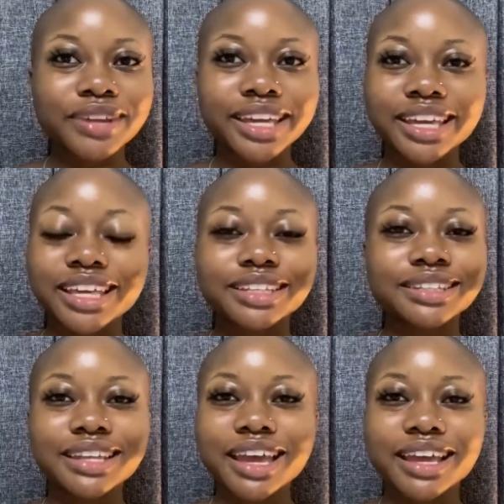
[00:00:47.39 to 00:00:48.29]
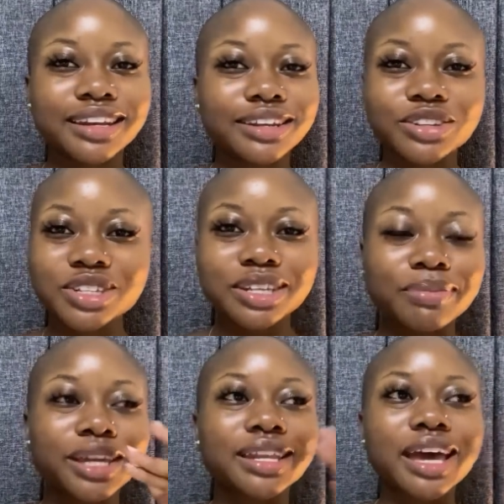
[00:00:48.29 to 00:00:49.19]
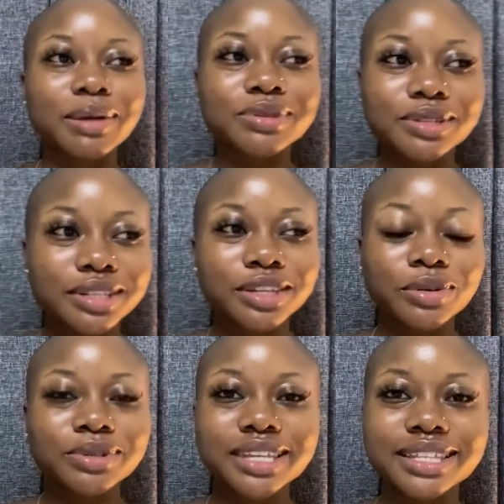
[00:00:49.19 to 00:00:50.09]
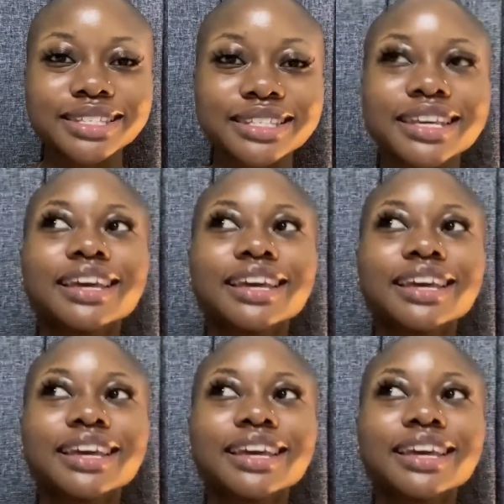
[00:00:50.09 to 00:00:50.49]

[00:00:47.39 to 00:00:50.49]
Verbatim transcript: Like, it literally made absolutely no sense.